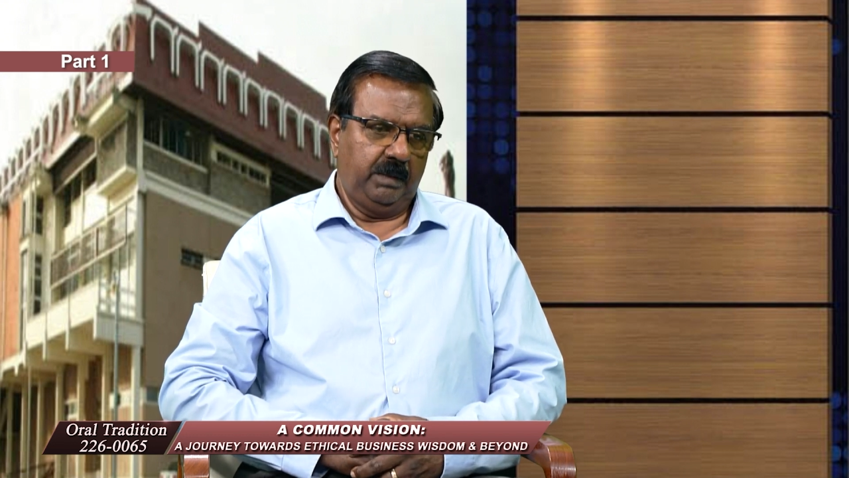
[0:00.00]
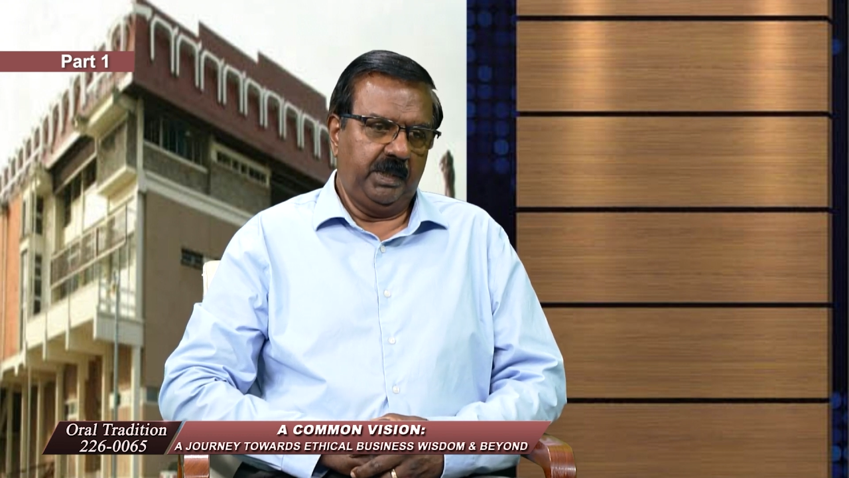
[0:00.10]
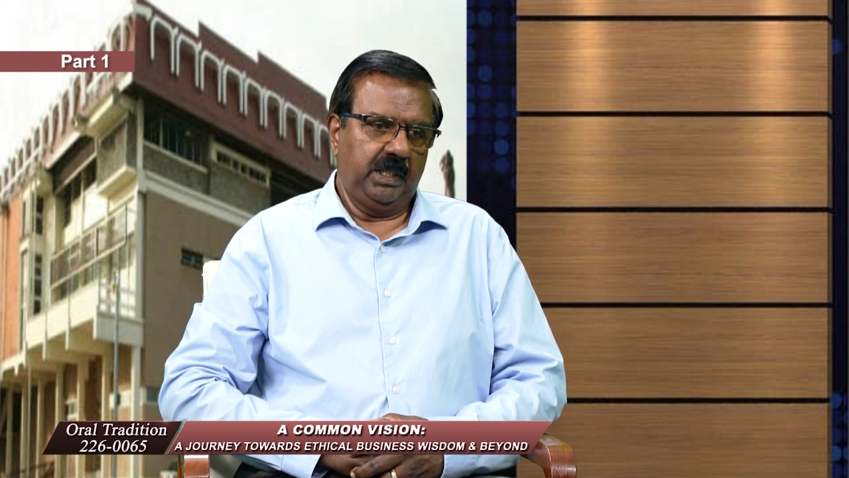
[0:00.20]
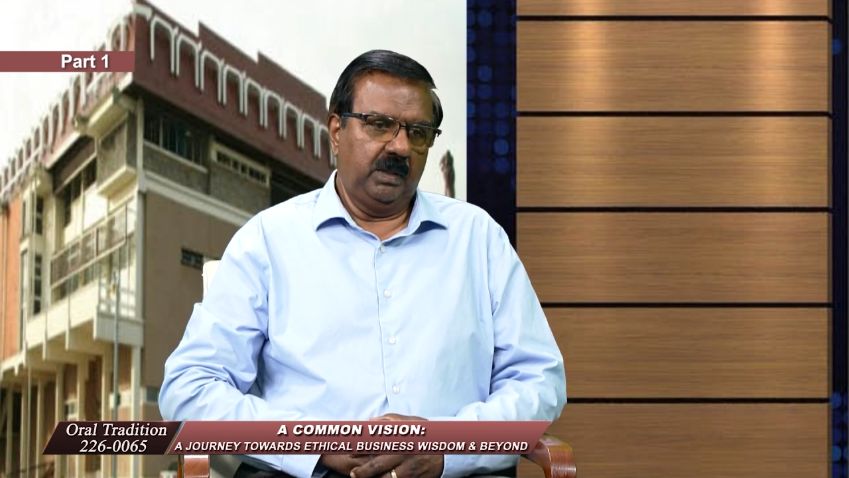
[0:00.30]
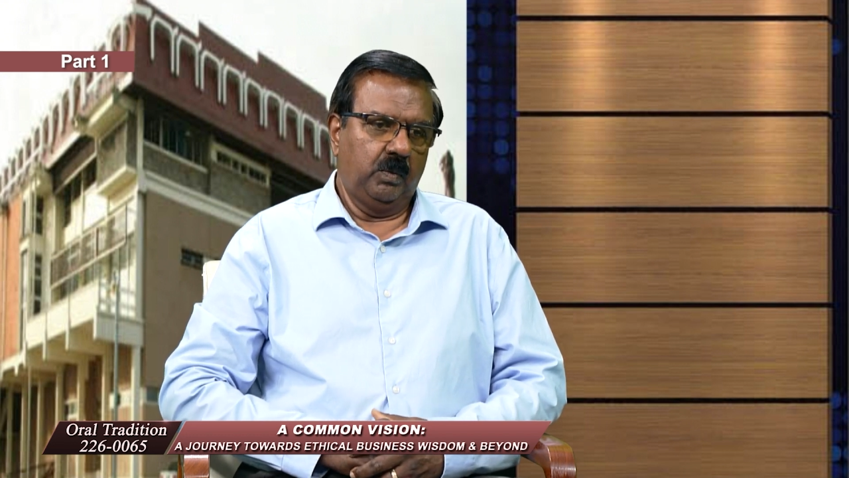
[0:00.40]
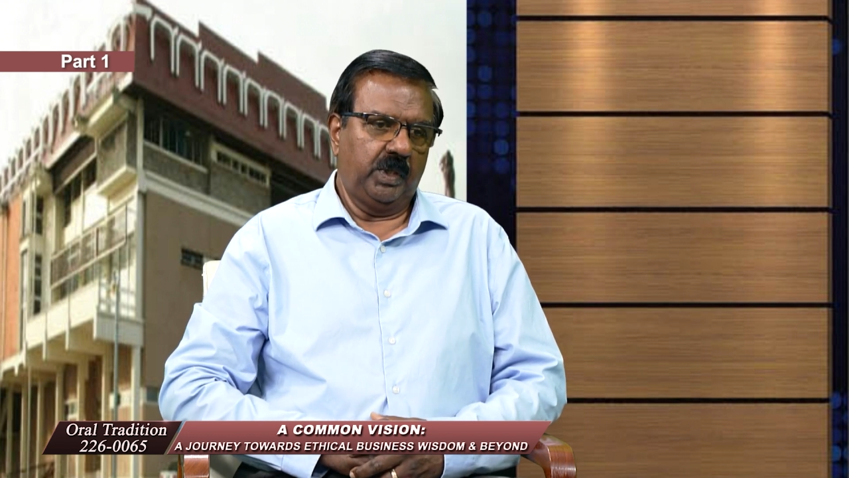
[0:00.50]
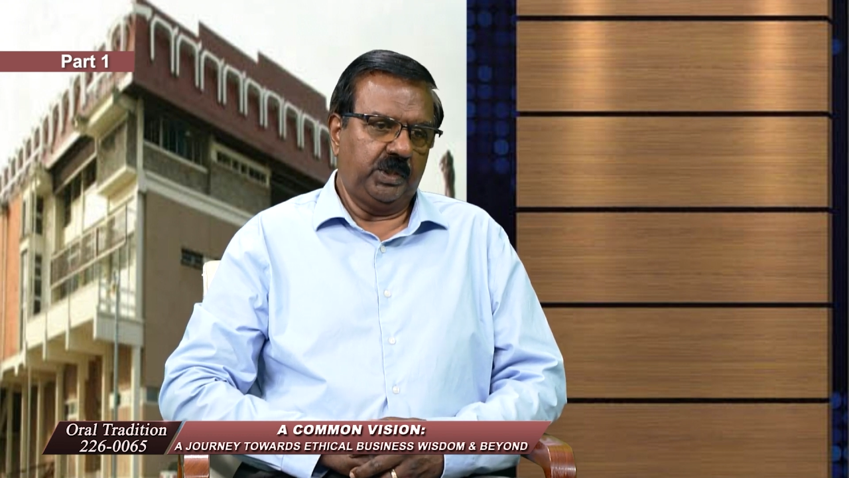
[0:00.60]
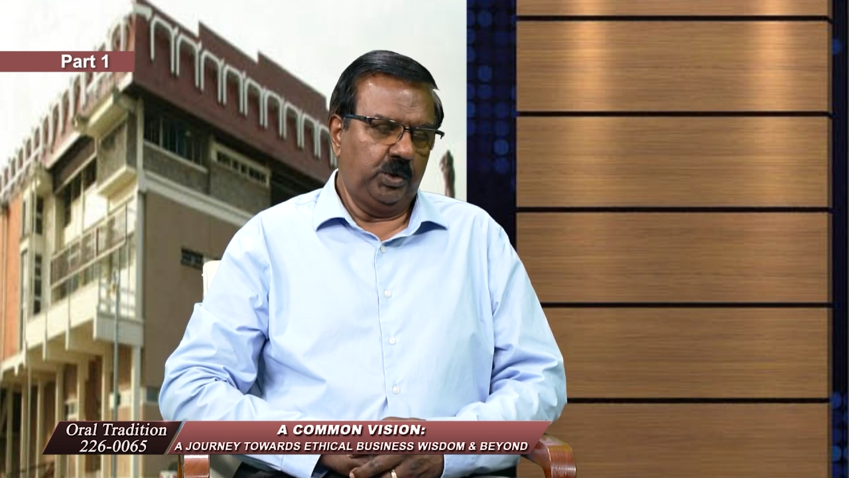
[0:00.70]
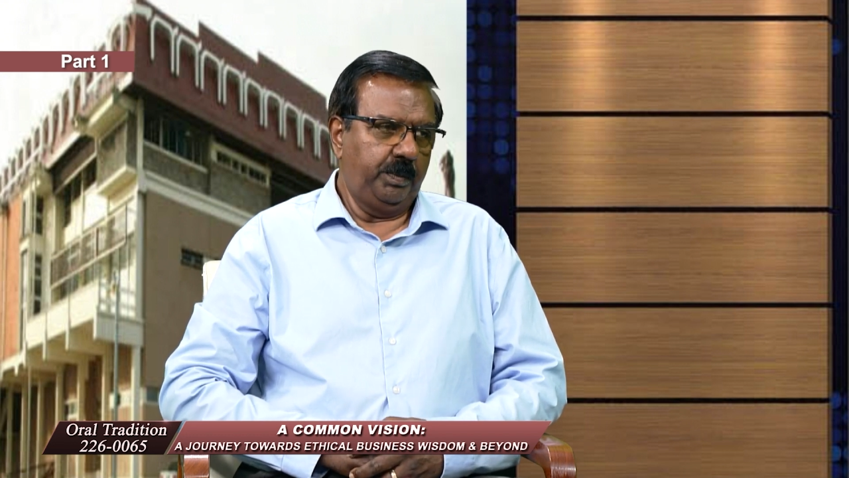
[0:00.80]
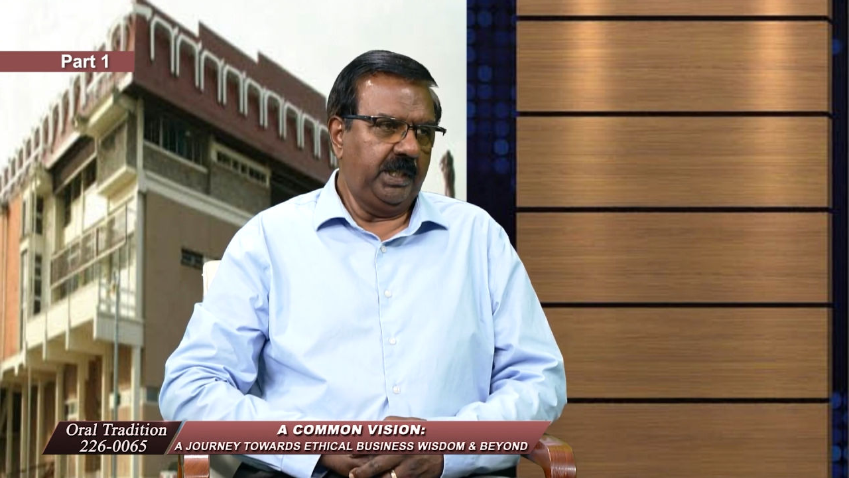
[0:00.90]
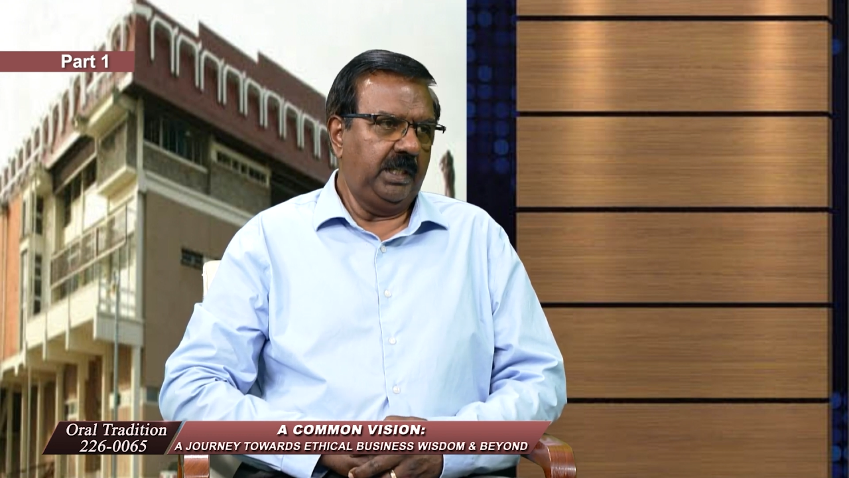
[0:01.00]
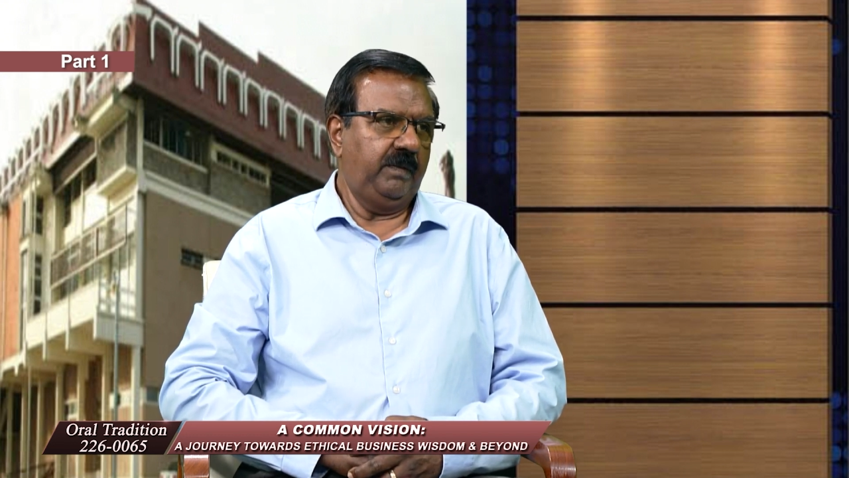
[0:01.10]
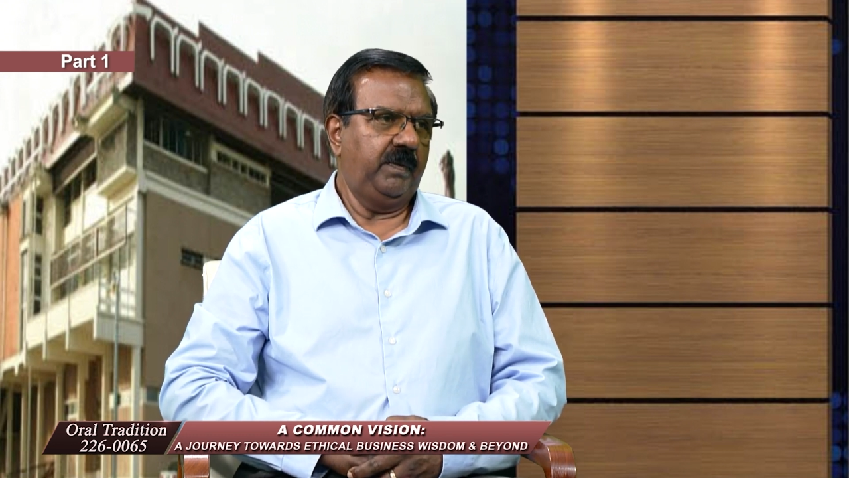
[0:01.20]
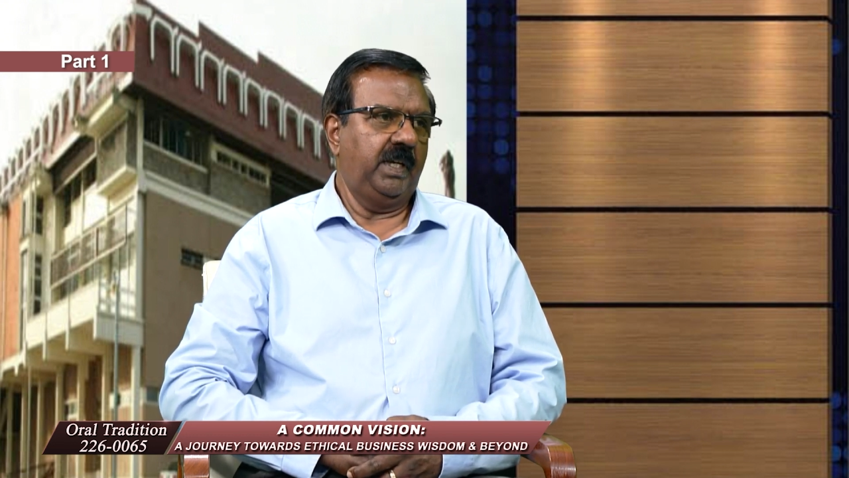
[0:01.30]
mean what you believe,